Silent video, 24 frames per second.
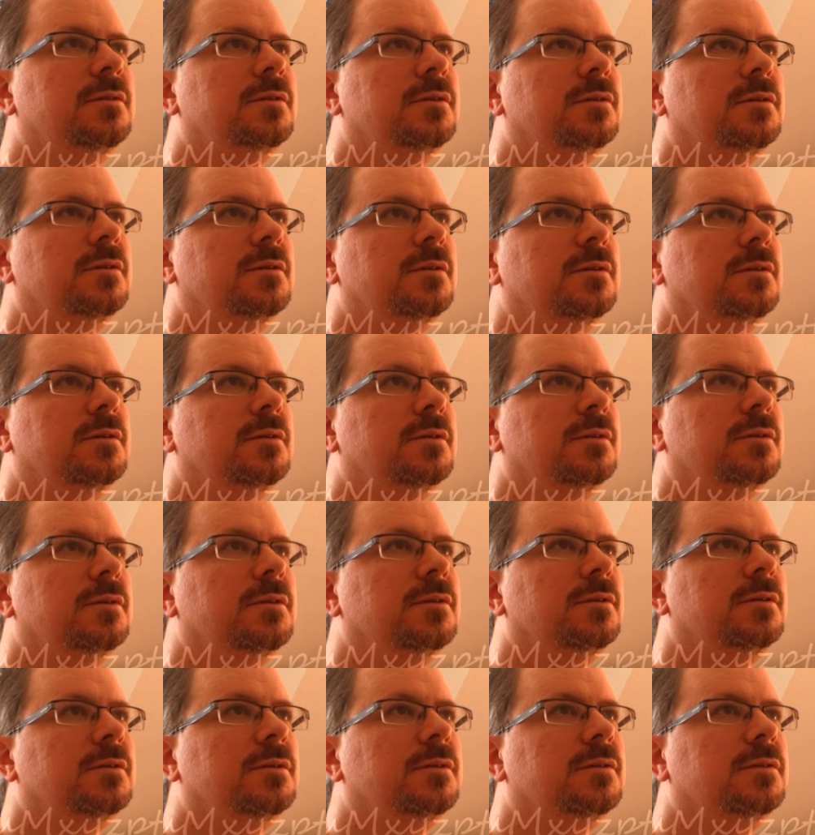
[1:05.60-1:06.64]

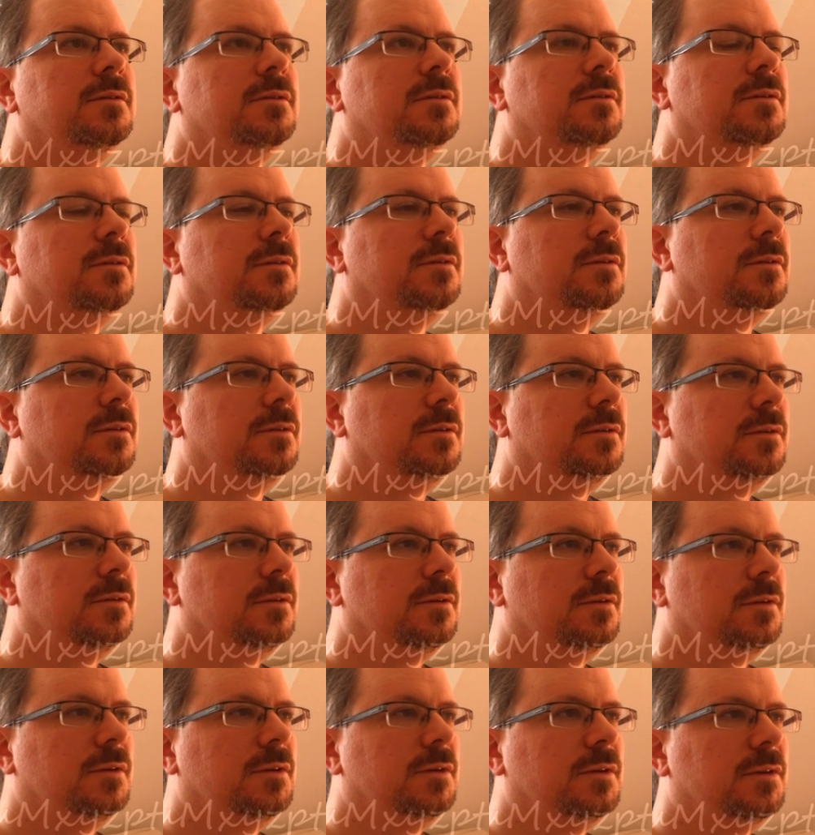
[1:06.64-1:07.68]
[no speech]